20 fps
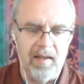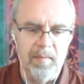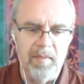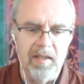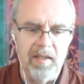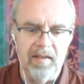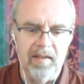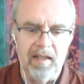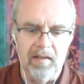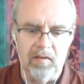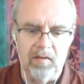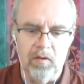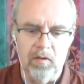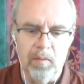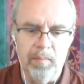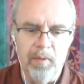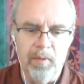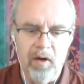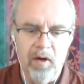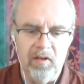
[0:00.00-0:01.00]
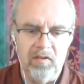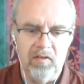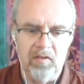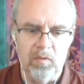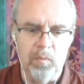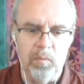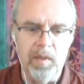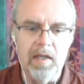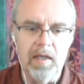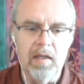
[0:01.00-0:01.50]
I mean that the
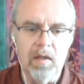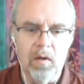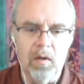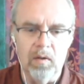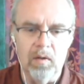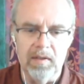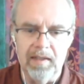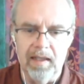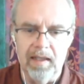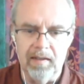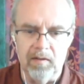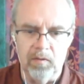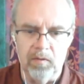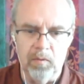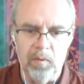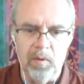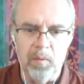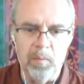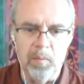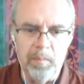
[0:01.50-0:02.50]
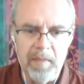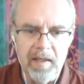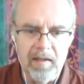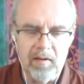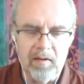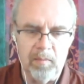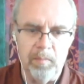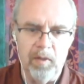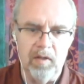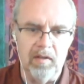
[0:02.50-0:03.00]
boss will know that we will
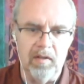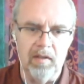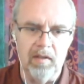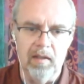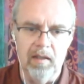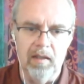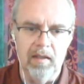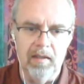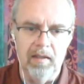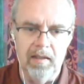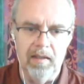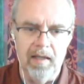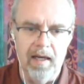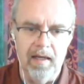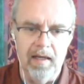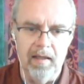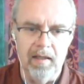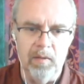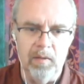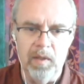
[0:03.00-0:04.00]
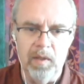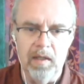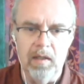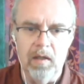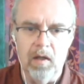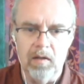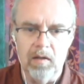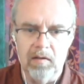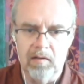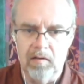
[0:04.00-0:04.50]
meet, but he, he will
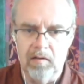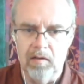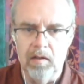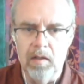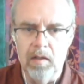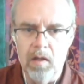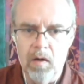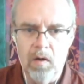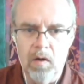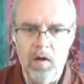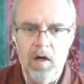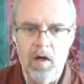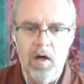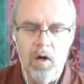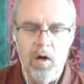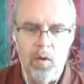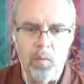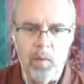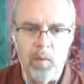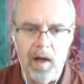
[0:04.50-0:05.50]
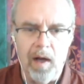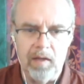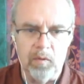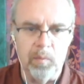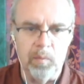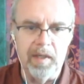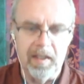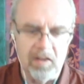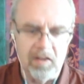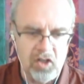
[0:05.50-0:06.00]
not know
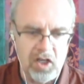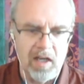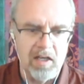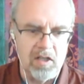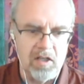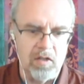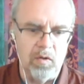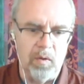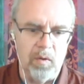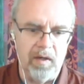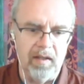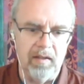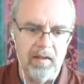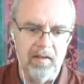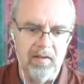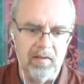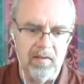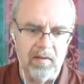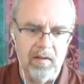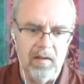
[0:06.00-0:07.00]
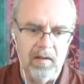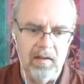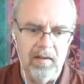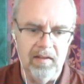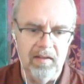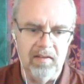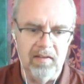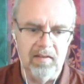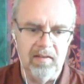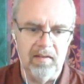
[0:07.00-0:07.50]
what we exchange during this uh,
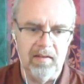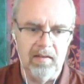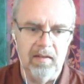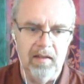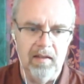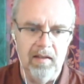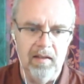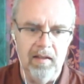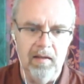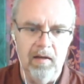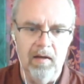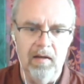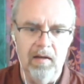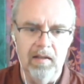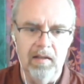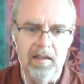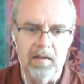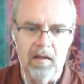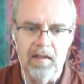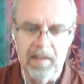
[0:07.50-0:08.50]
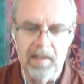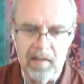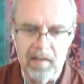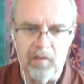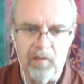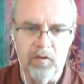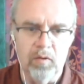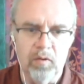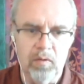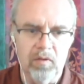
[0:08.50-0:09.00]
this uh, little
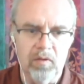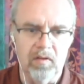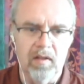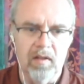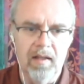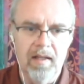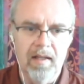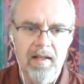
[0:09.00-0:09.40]
interviews.